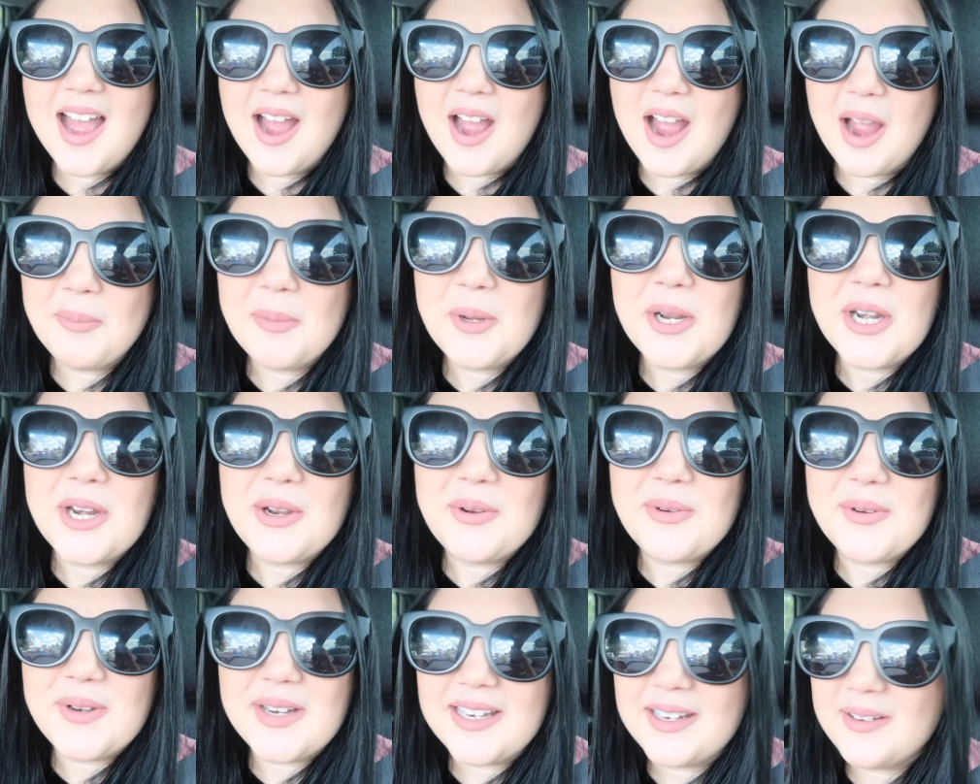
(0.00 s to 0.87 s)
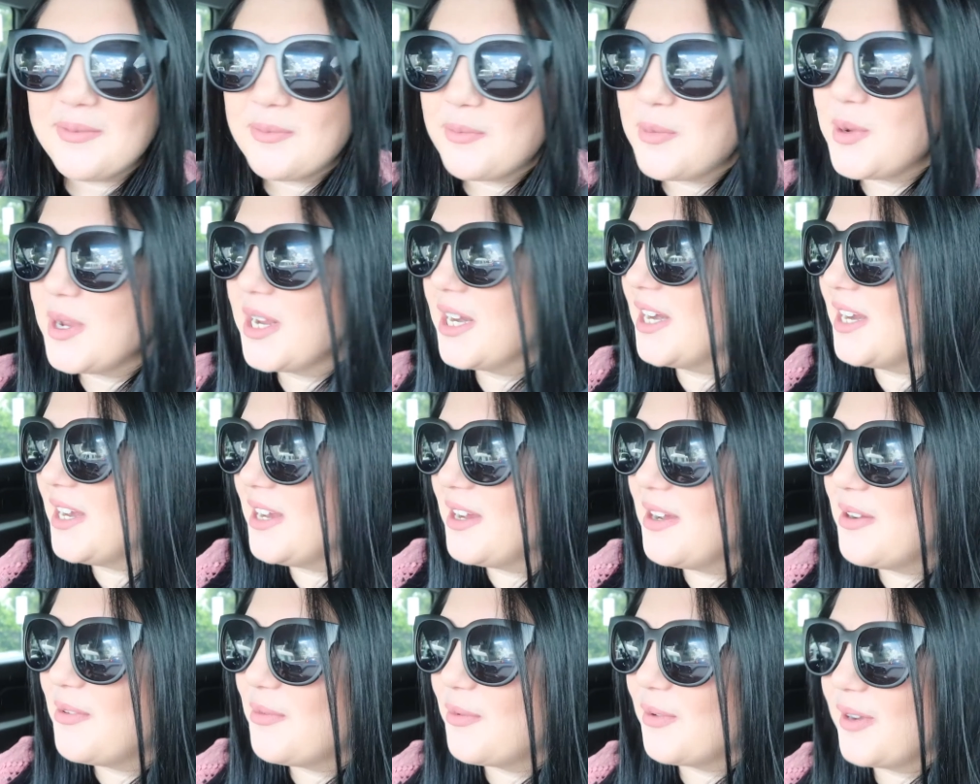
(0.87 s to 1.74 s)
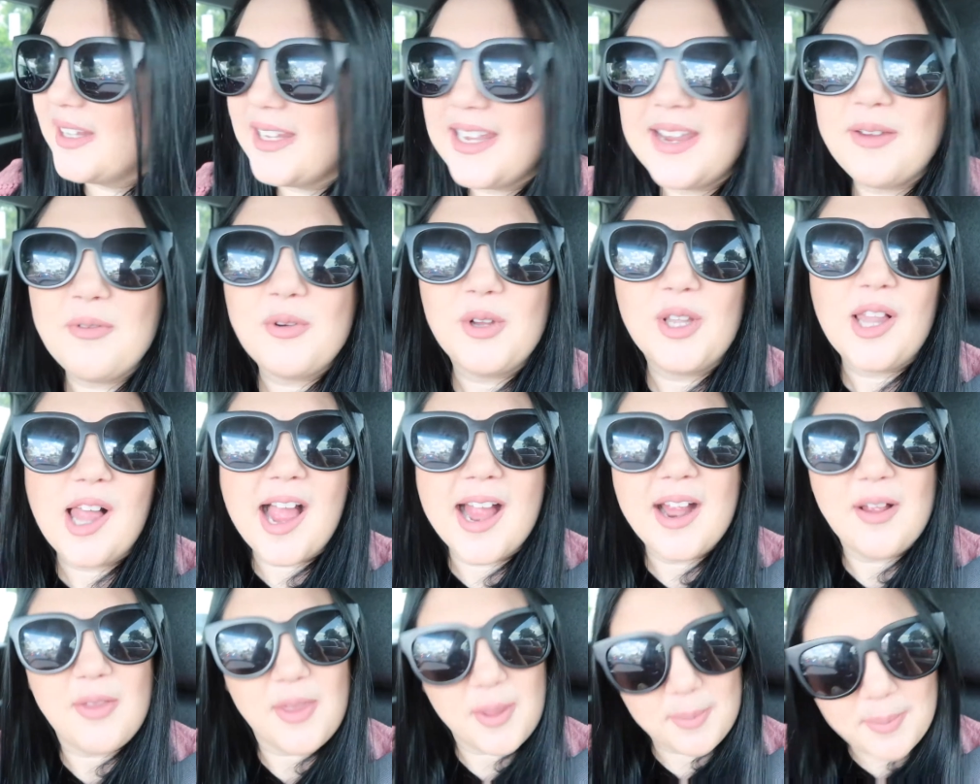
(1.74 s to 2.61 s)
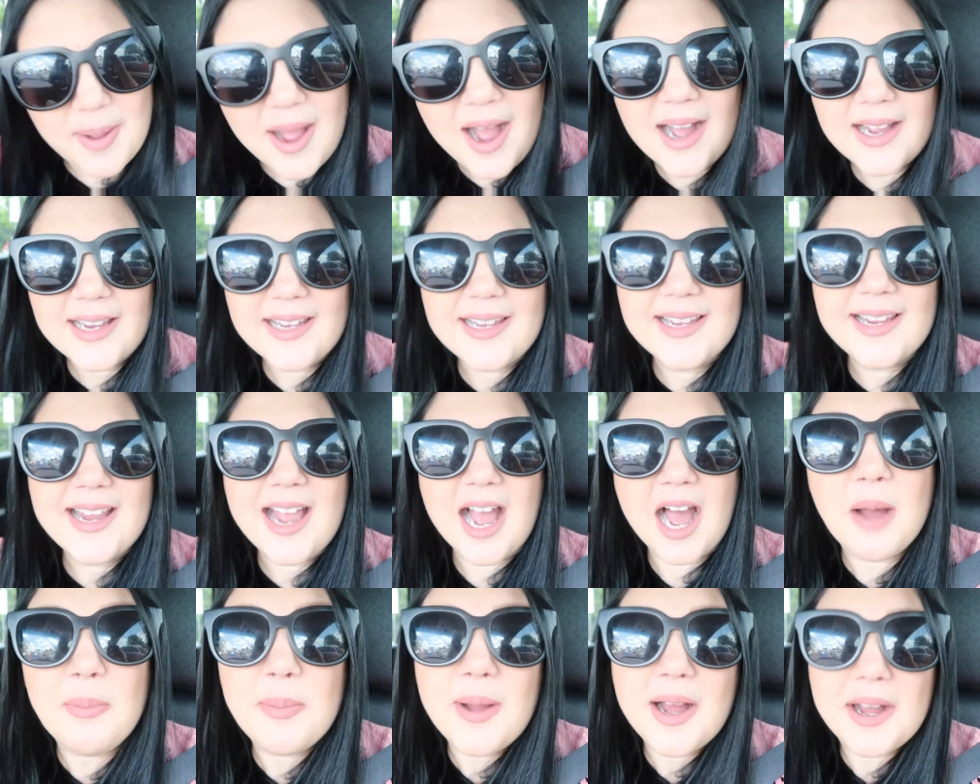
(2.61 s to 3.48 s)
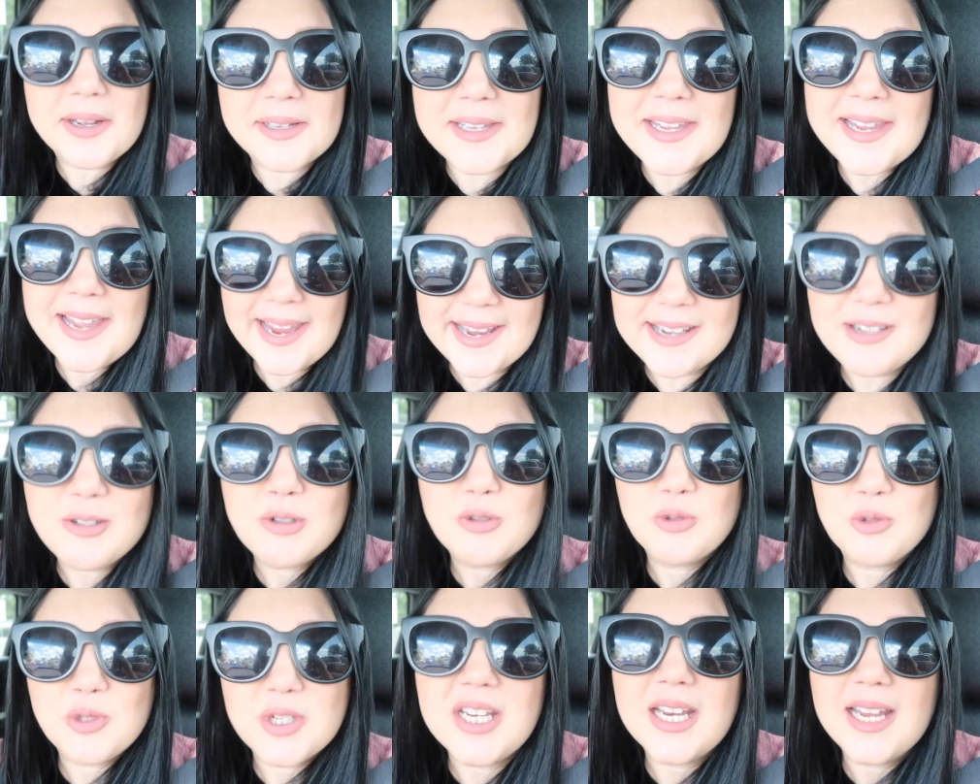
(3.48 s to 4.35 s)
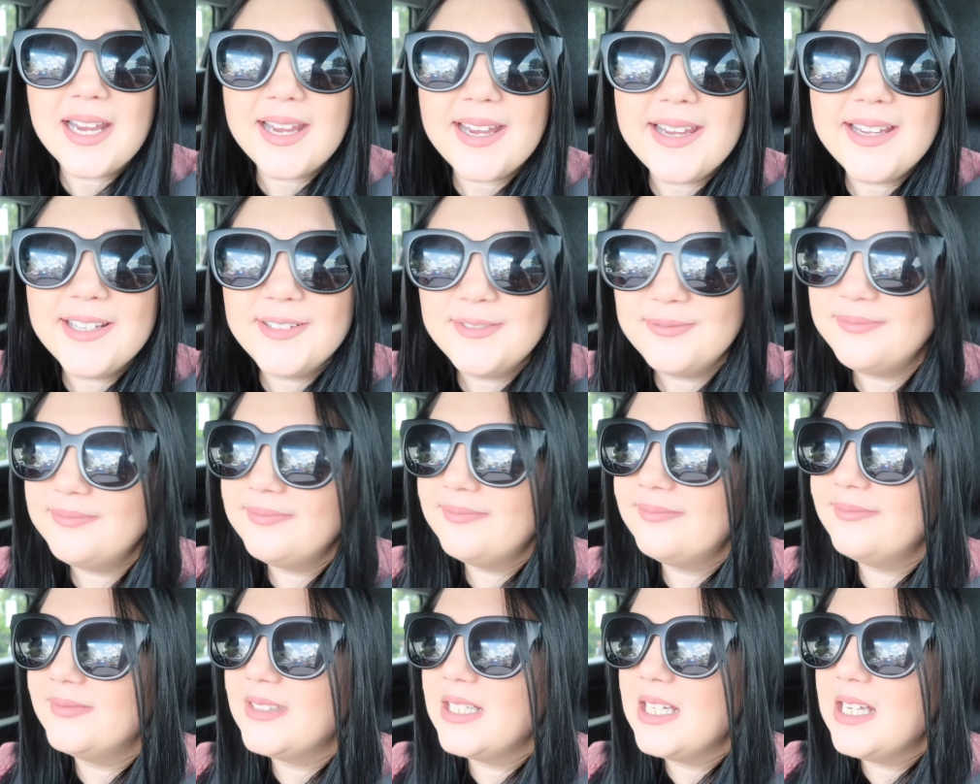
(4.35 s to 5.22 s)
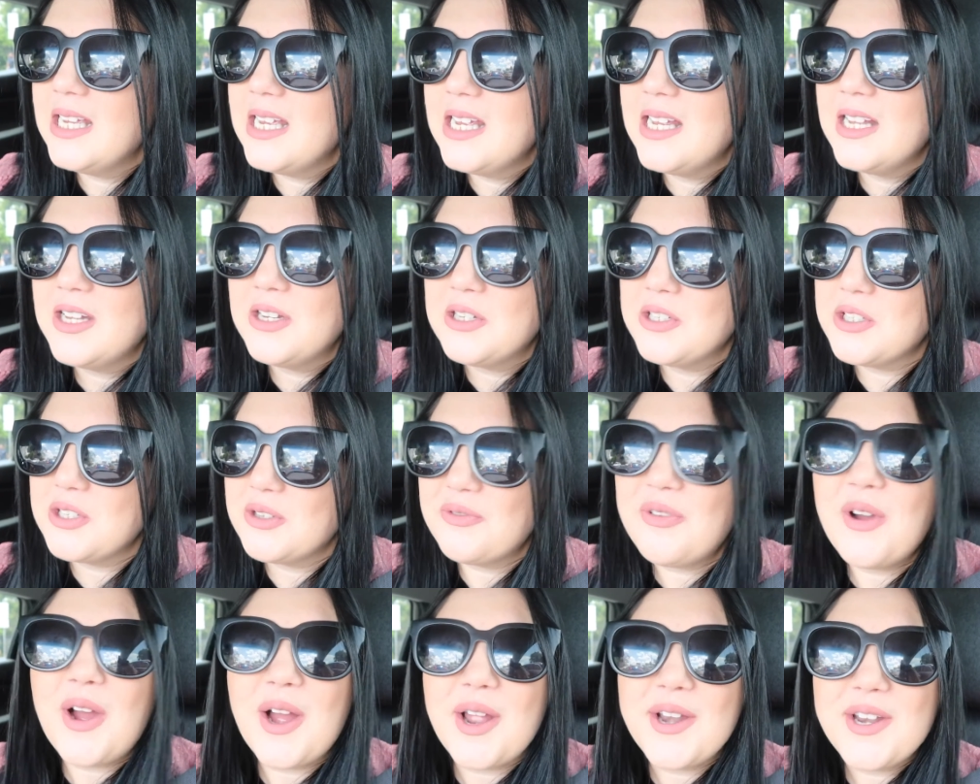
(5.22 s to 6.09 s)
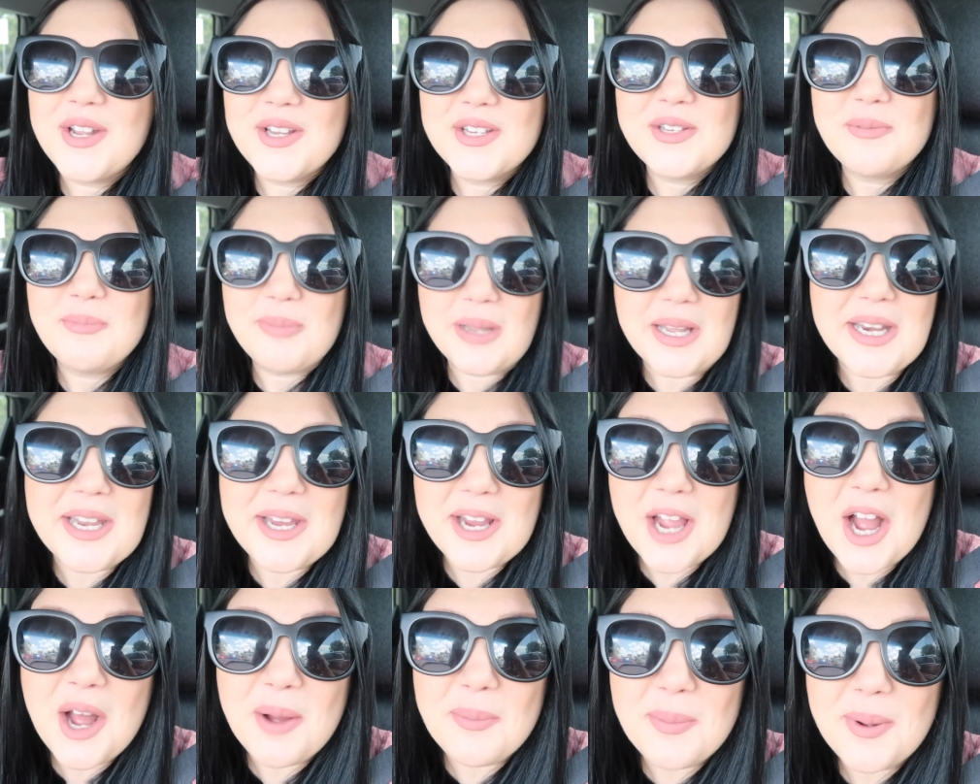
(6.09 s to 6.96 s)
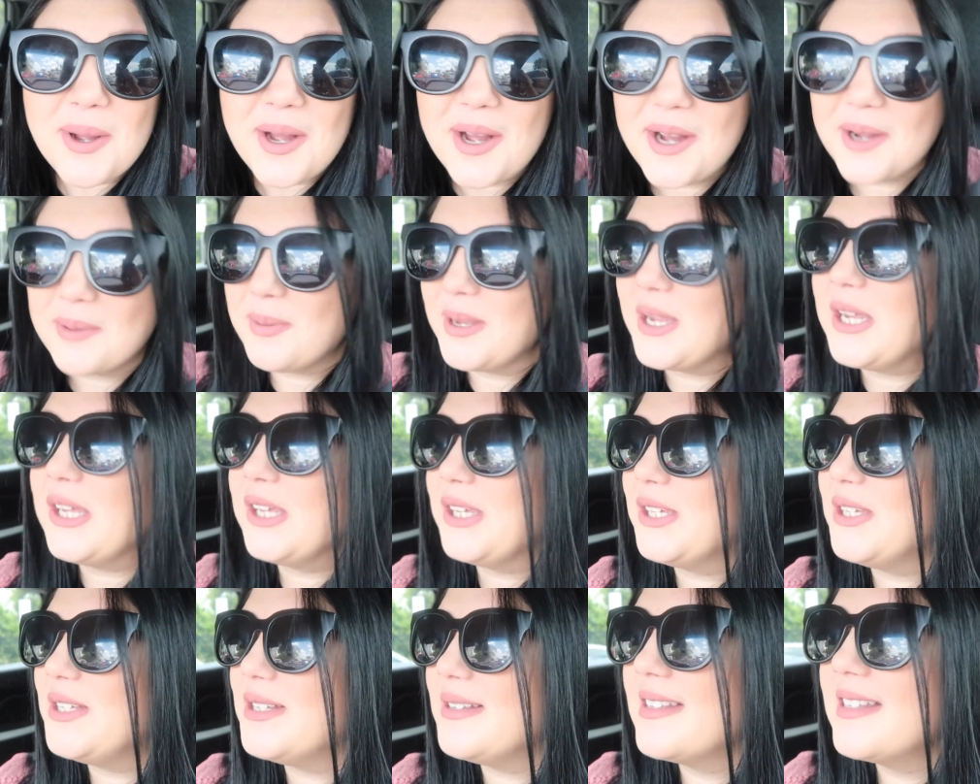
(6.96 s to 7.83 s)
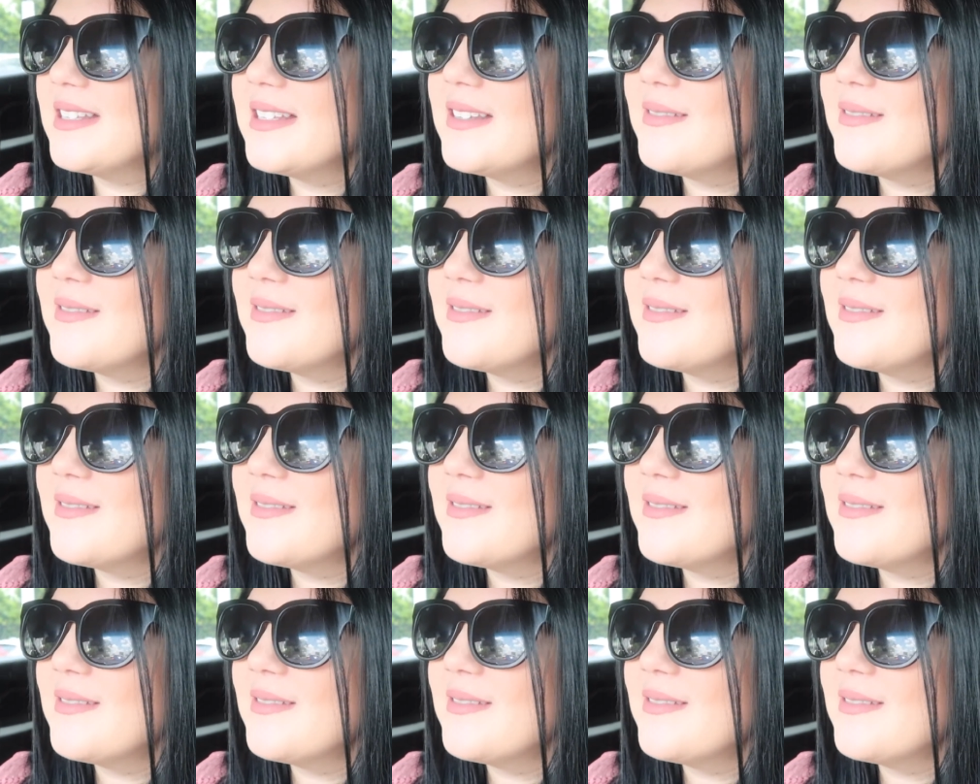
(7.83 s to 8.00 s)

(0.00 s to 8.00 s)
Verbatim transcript: I'm gonna re really rely on the park car parking angel today to find us a bloody car park because